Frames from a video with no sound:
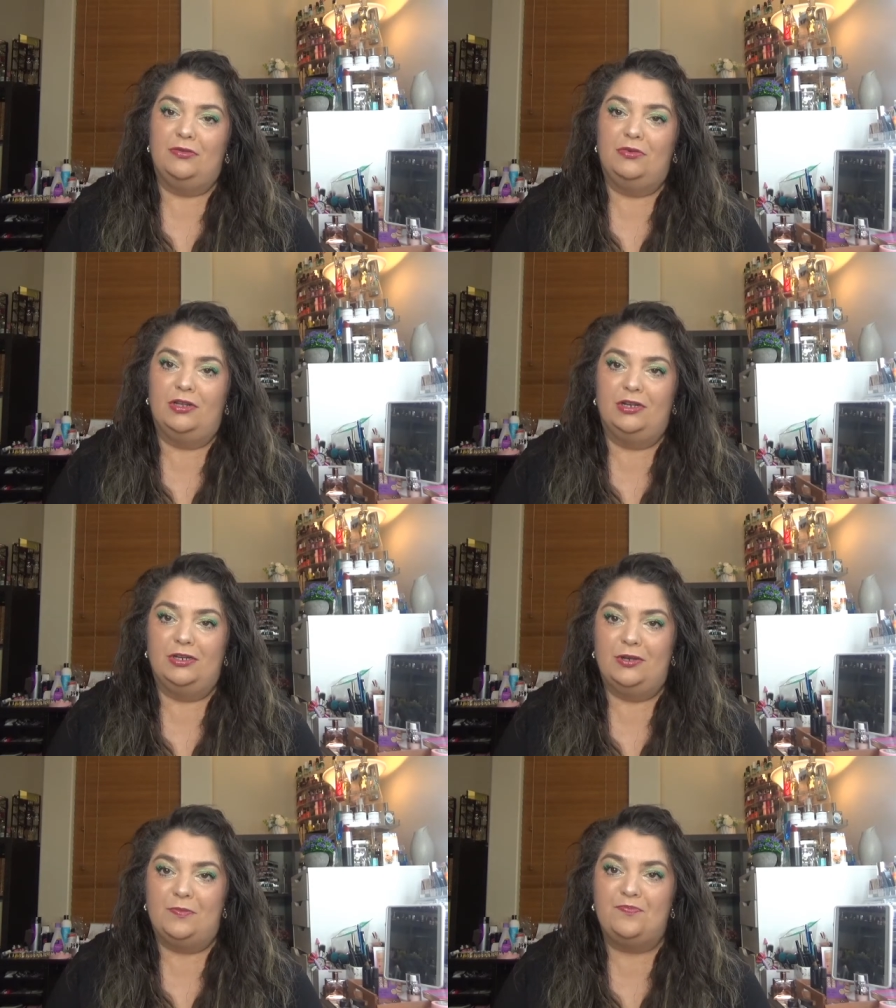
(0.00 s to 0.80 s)
will
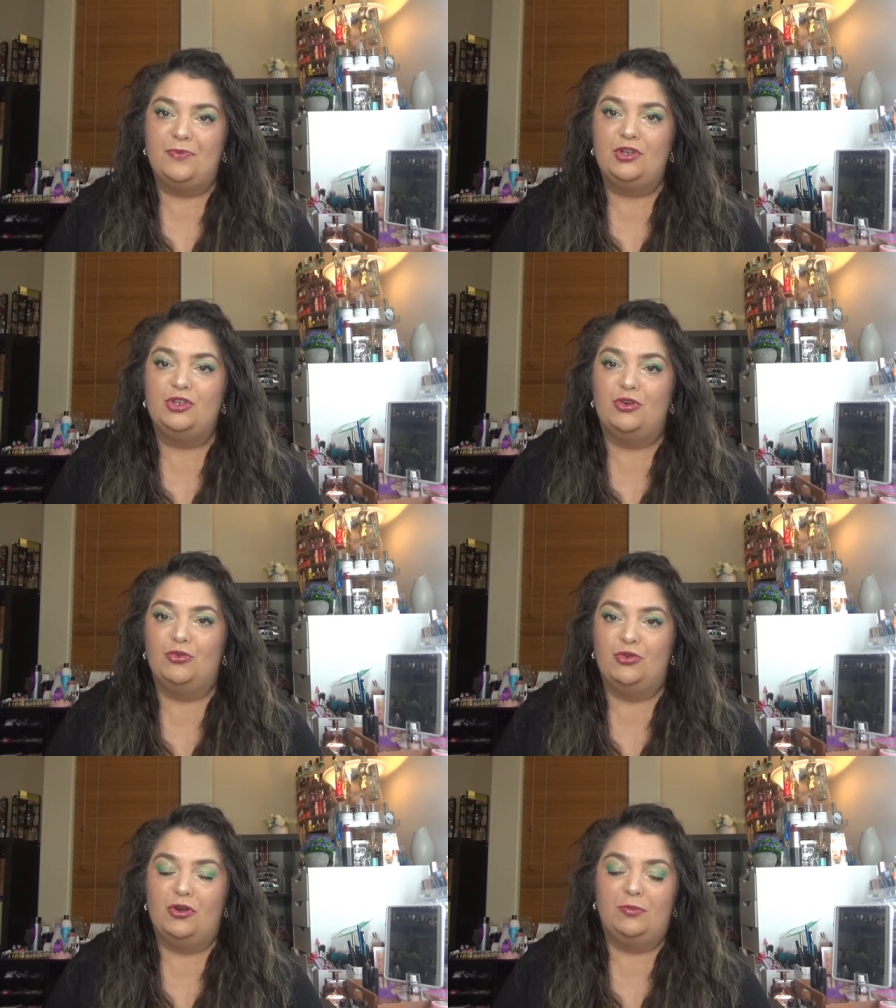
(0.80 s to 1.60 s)
uh, show
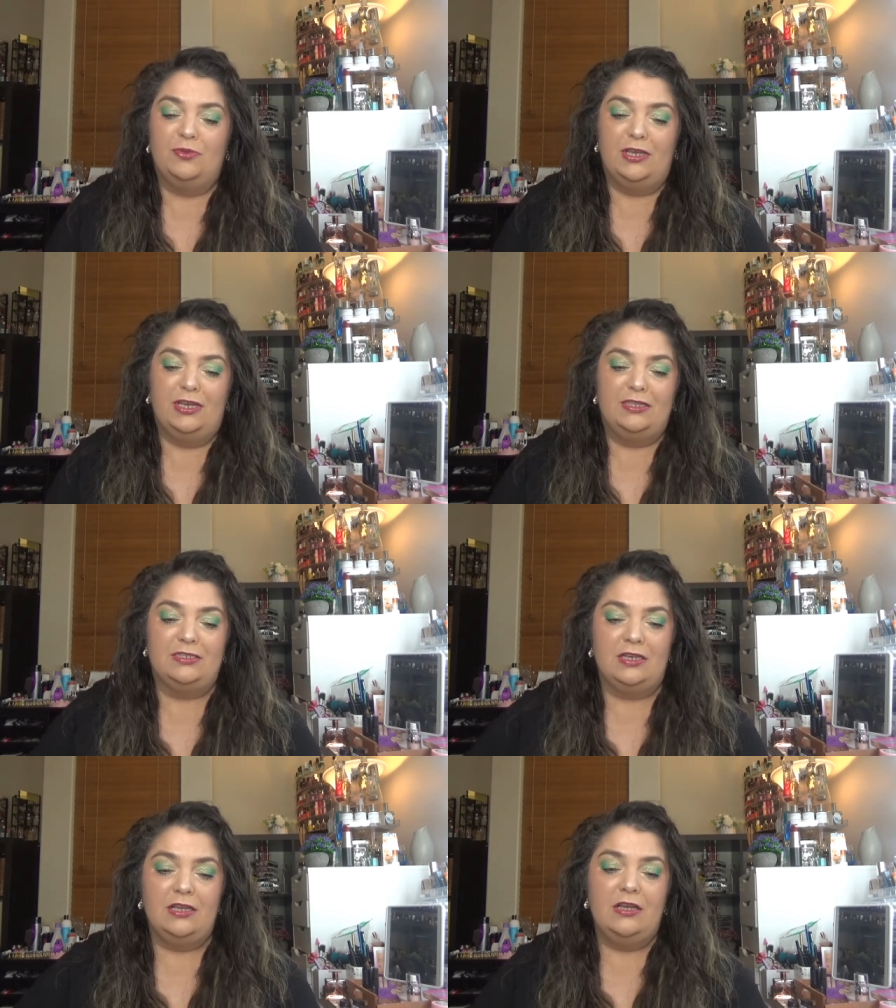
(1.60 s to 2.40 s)
you updates.